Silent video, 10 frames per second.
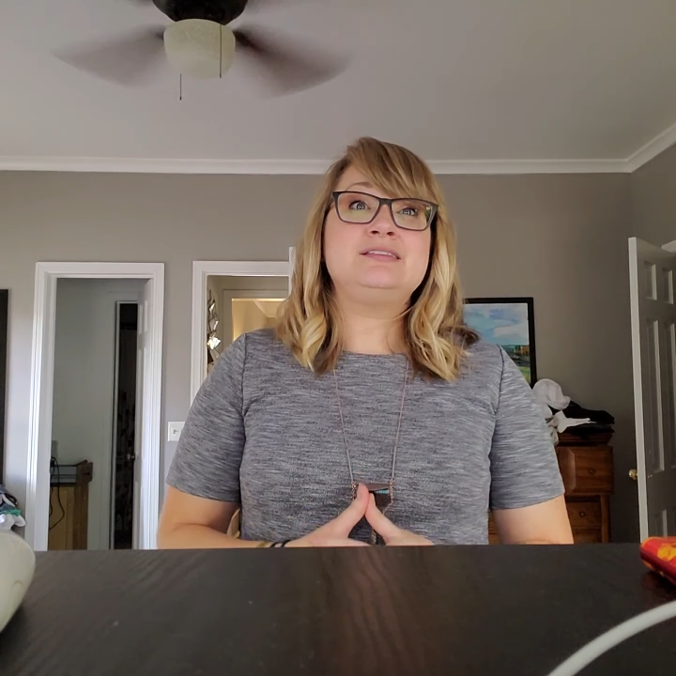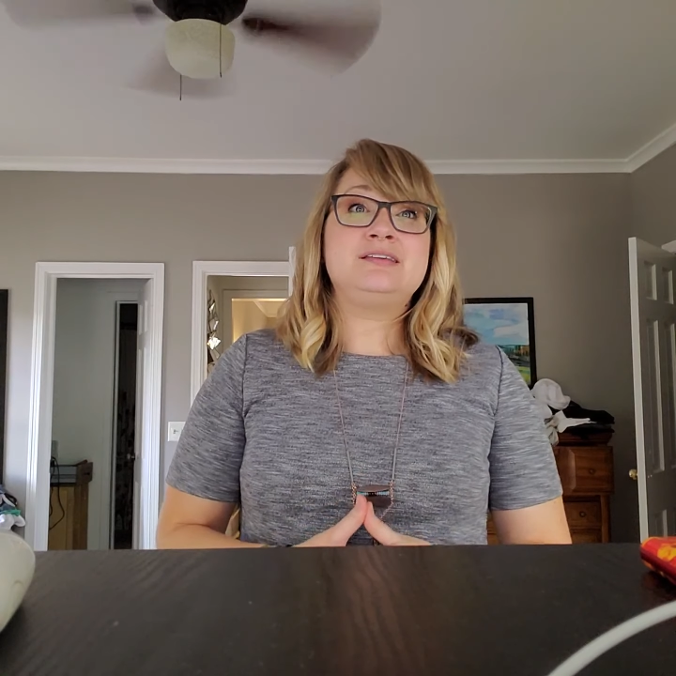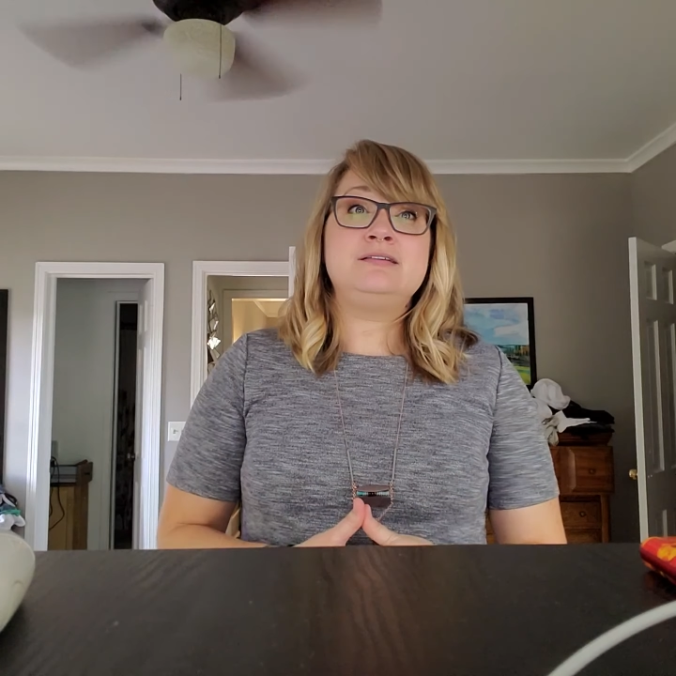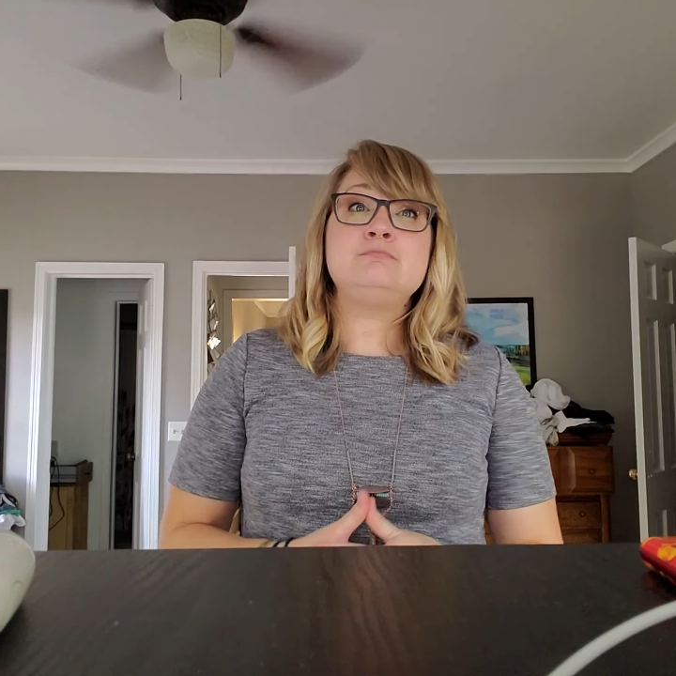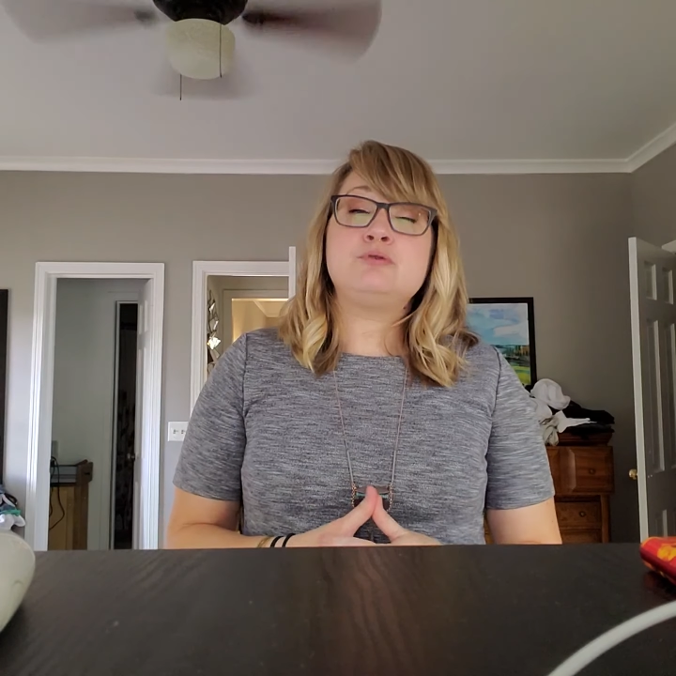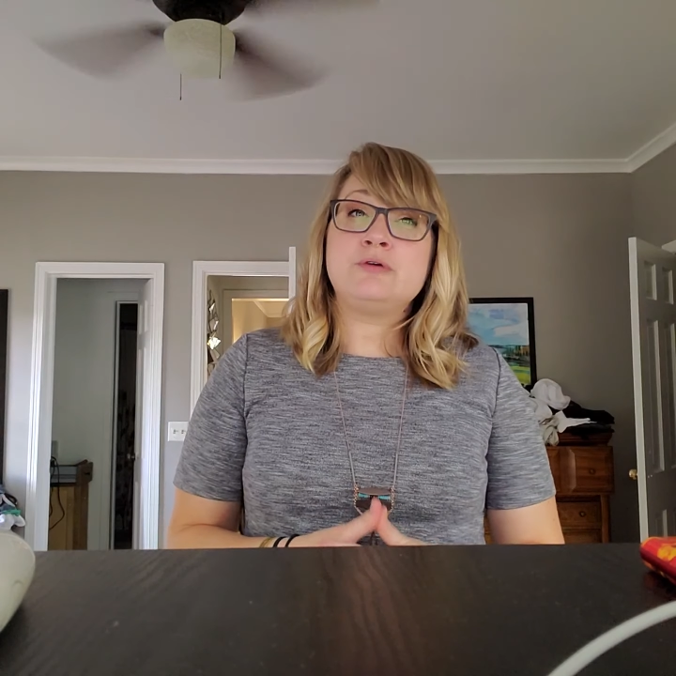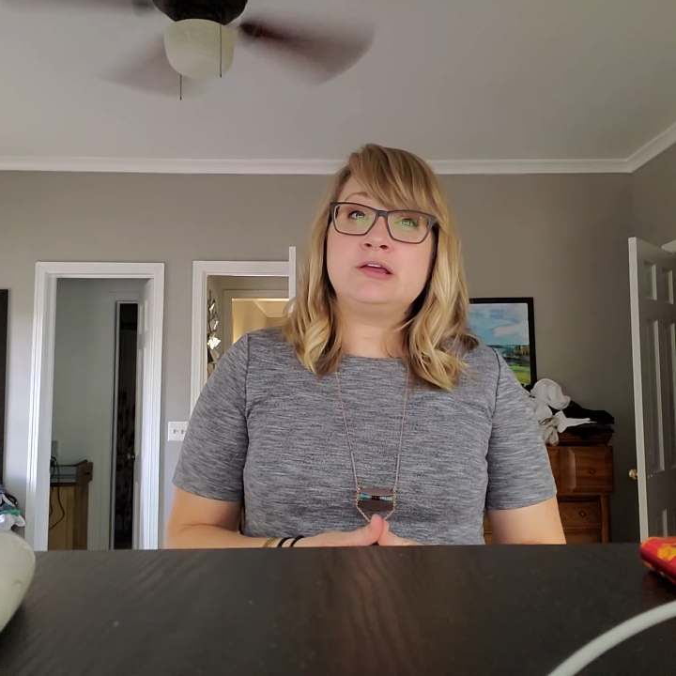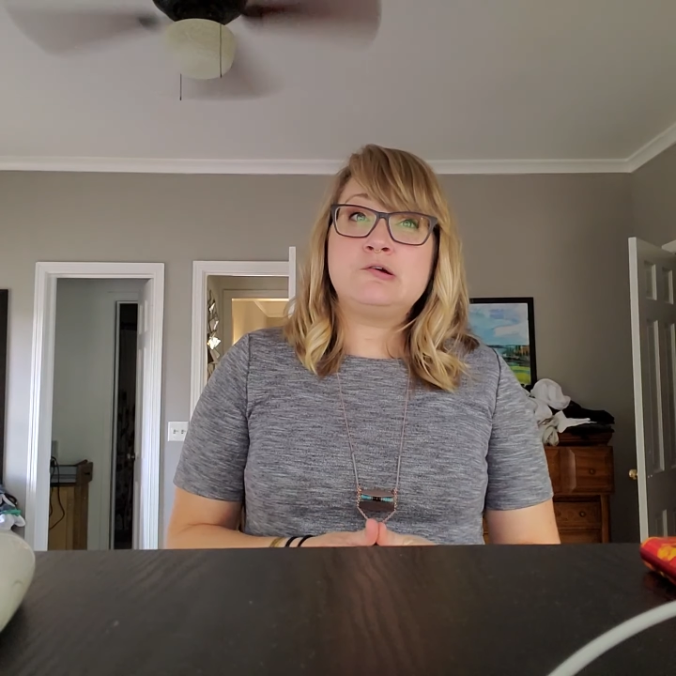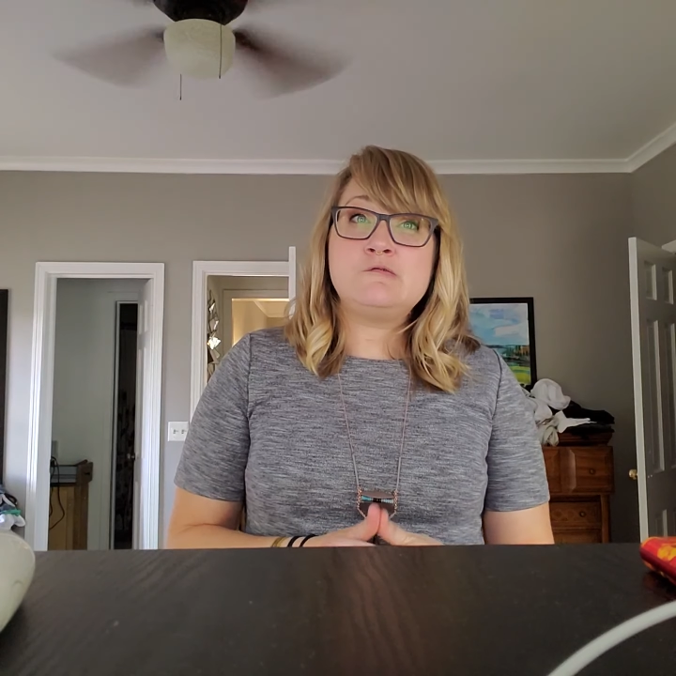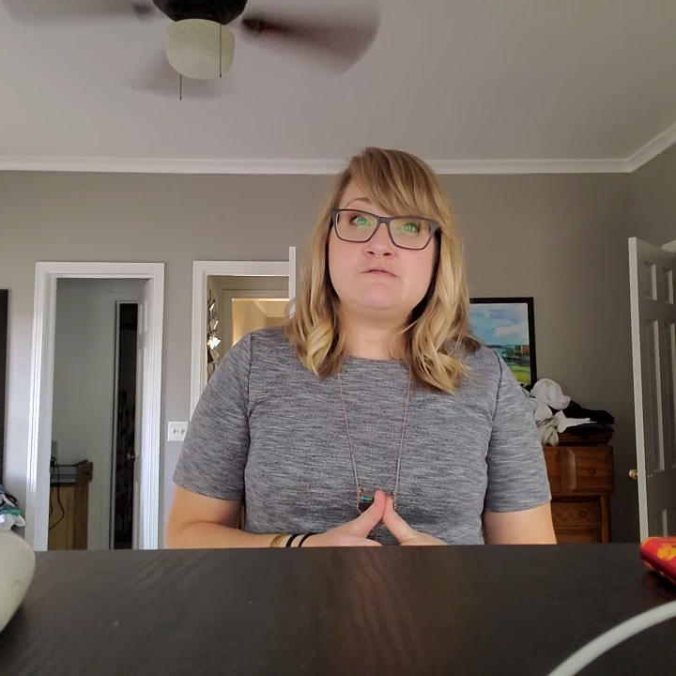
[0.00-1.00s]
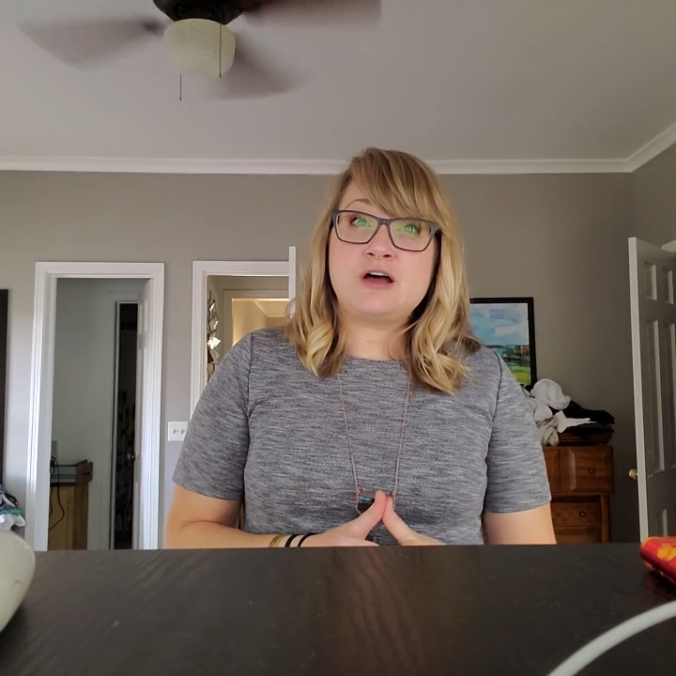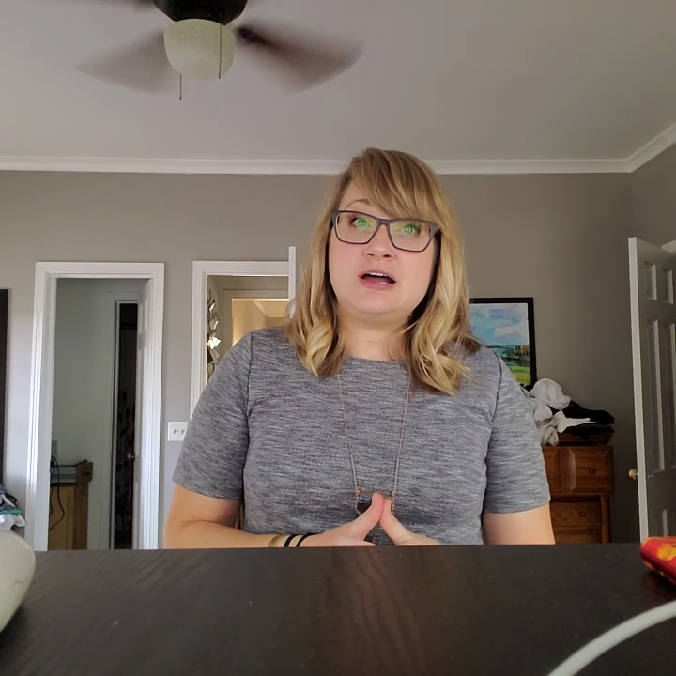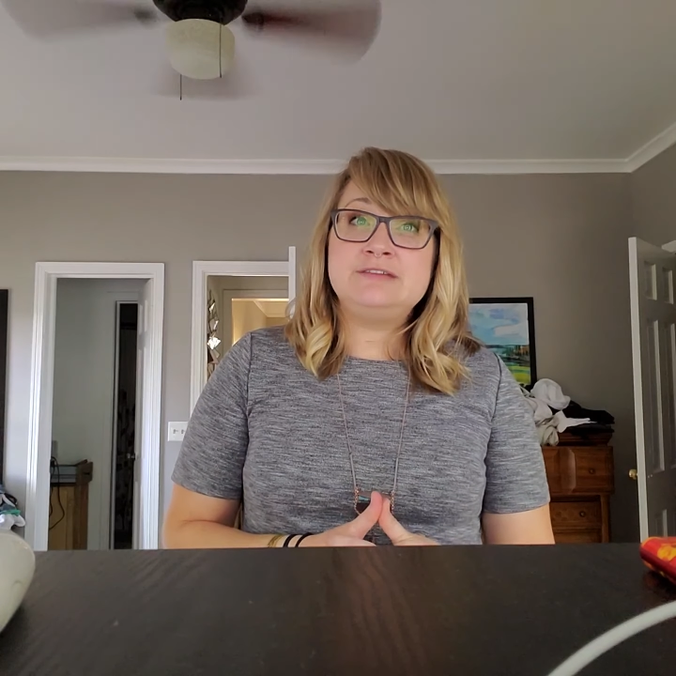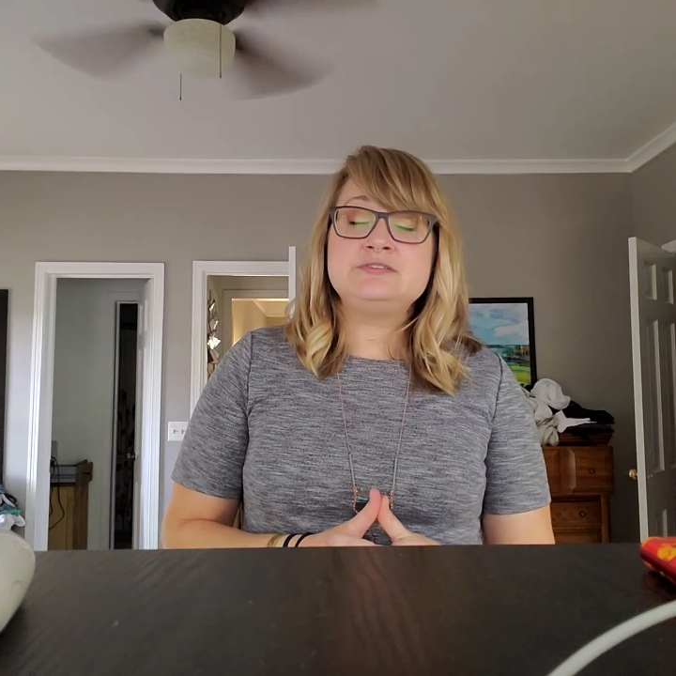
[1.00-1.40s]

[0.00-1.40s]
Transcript: than 0.05,